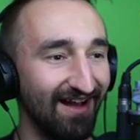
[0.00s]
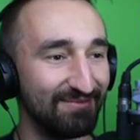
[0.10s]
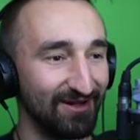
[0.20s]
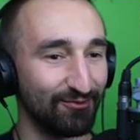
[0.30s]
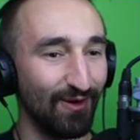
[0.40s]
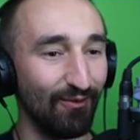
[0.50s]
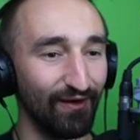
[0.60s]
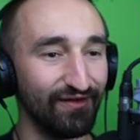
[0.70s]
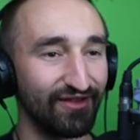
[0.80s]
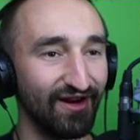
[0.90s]
I mean, it's well
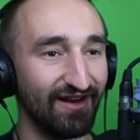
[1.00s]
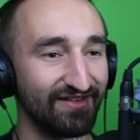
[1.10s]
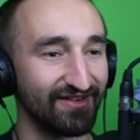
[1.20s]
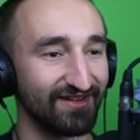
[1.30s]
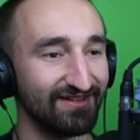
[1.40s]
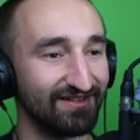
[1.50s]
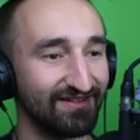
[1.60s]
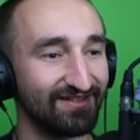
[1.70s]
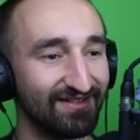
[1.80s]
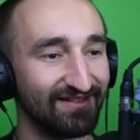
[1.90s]
worth it, honestly. Oh